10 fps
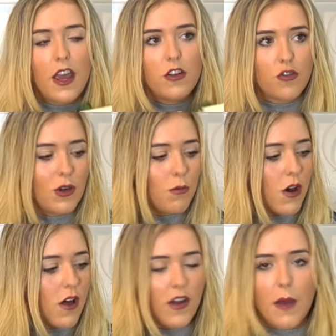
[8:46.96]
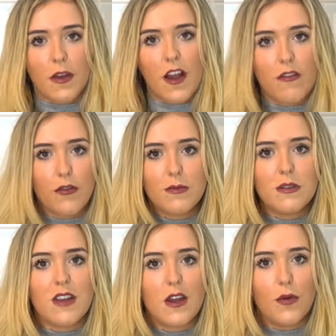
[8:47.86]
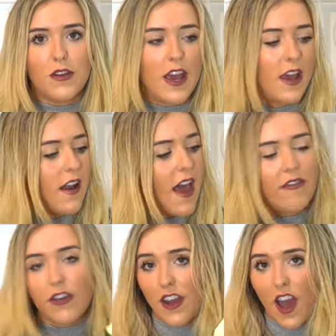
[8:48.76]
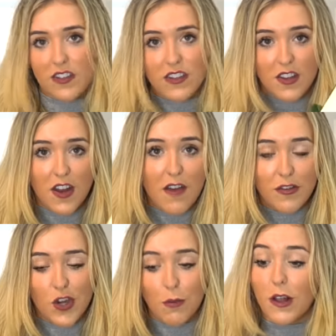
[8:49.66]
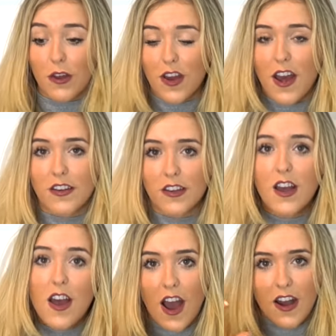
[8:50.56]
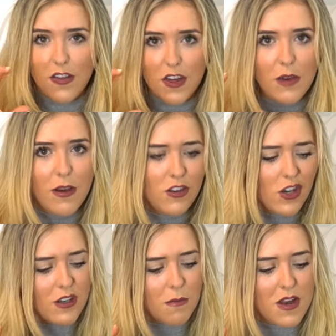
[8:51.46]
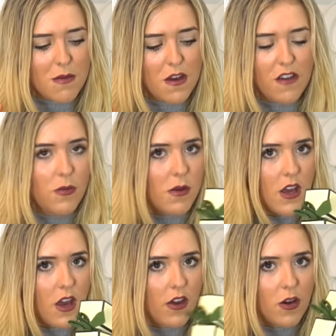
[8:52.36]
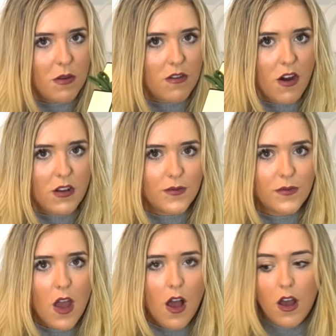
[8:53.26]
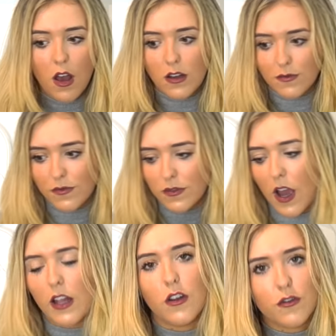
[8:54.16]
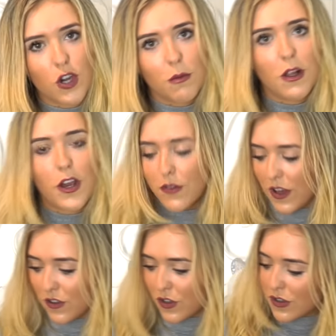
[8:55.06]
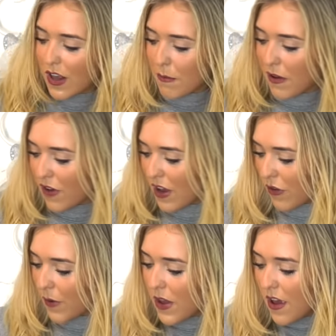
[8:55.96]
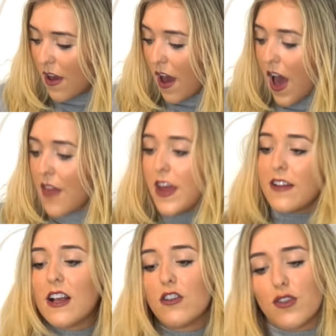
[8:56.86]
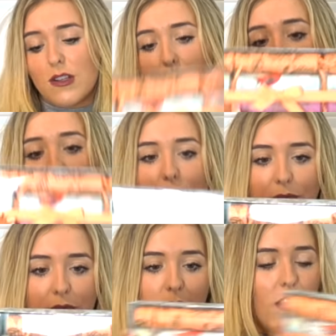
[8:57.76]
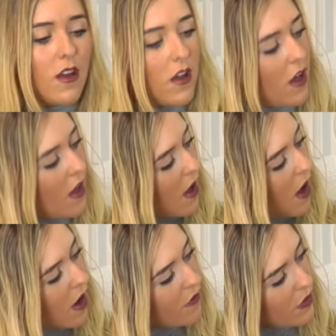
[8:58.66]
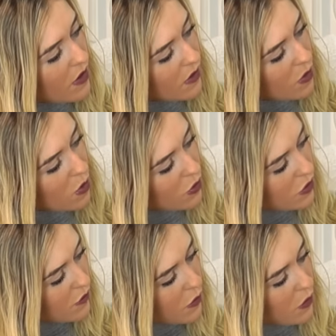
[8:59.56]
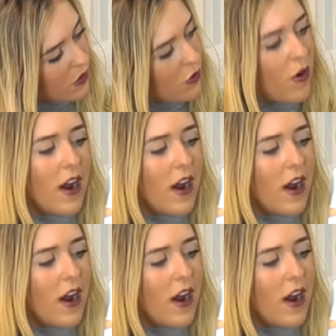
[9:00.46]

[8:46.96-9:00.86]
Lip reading: In a dream world, I'm gonna have Christmas dinner one day and every guest is gonna have a Jo Malone candle. And I think you actually get a mini perfume in here, I could be wrong. Oh, I love Jo Malone, it's just like my favorite. And then Sanctuary Spa have these gorgeous four little